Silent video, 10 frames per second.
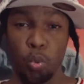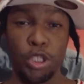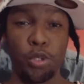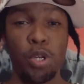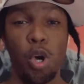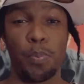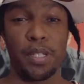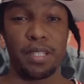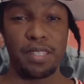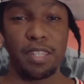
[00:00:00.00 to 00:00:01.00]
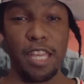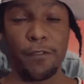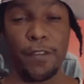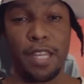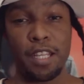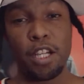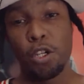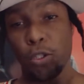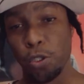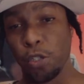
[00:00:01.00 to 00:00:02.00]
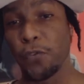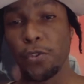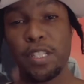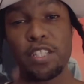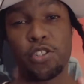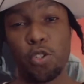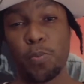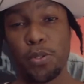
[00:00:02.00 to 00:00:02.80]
When you go up against Leifei, look for these two